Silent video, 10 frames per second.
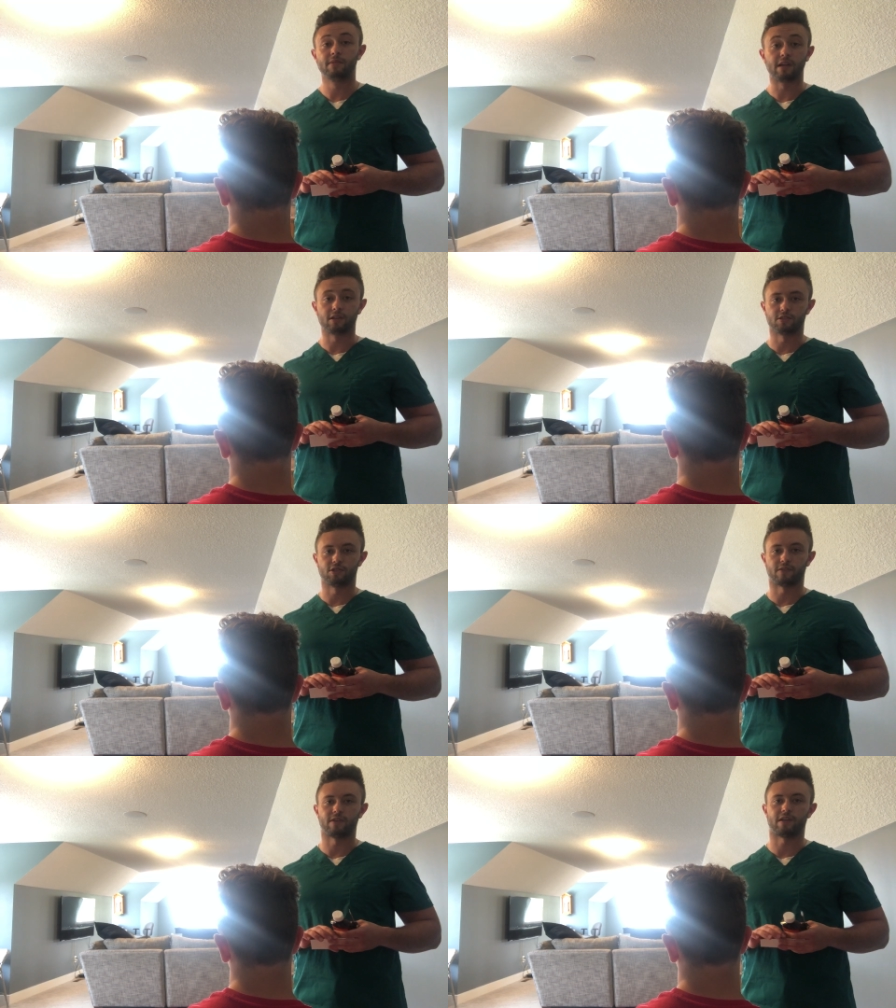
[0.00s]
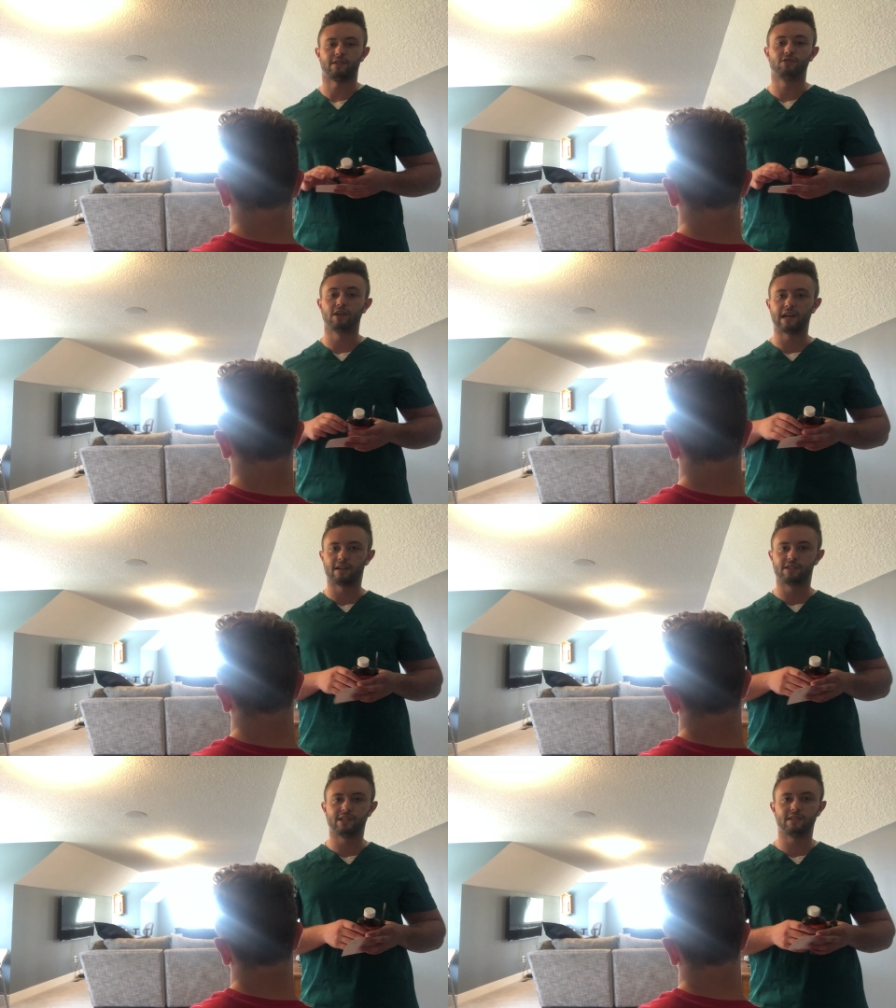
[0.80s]
And also check for any drug
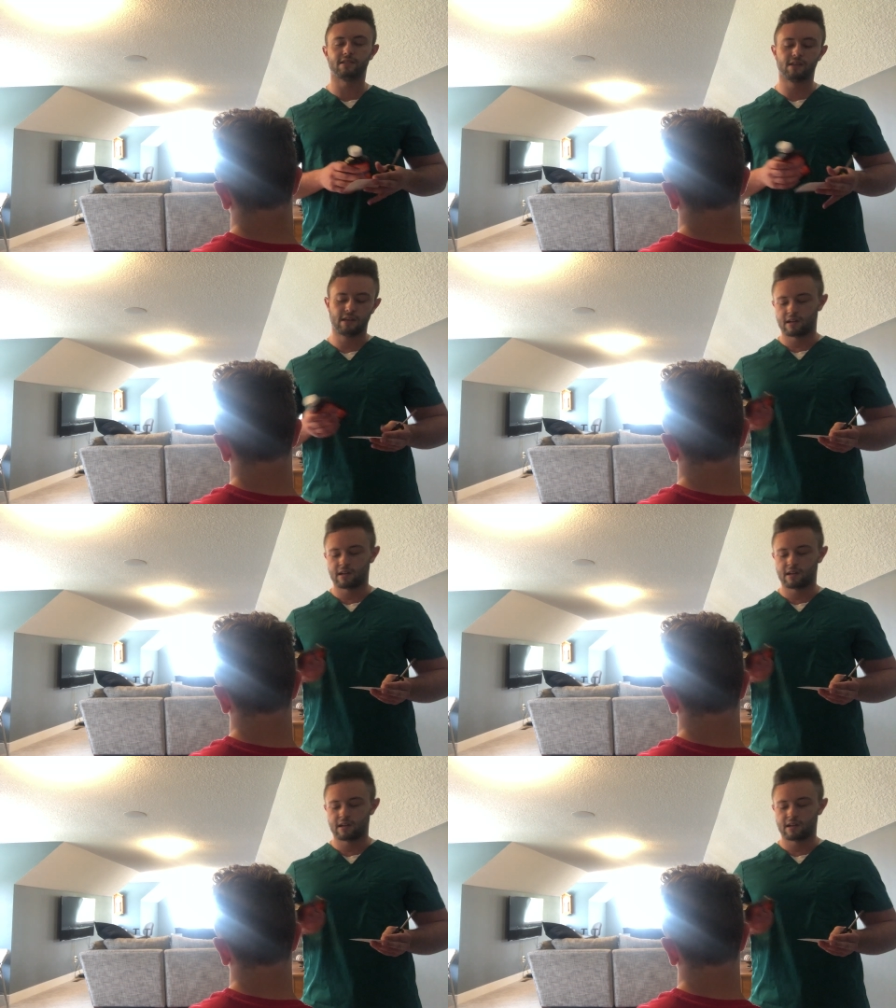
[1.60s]
allergies.